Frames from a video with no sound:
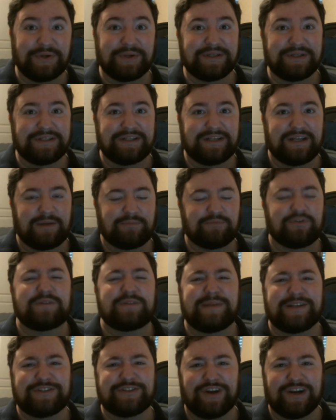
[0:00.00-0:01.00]
I'm going to
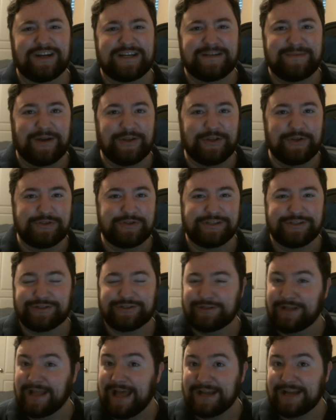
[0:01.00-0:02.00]
be talking about using
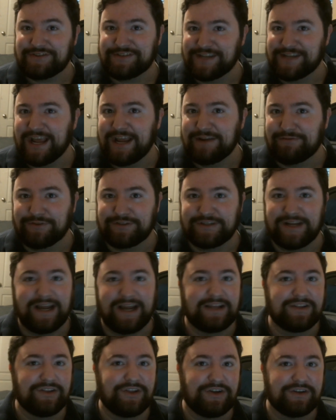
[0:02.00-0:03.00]
/say for
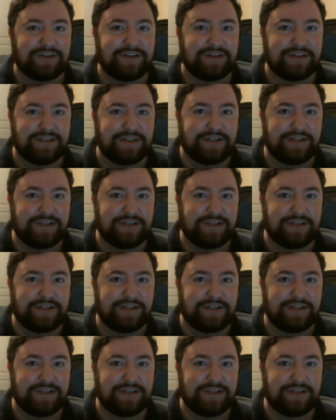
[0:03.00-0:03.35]
dialogue,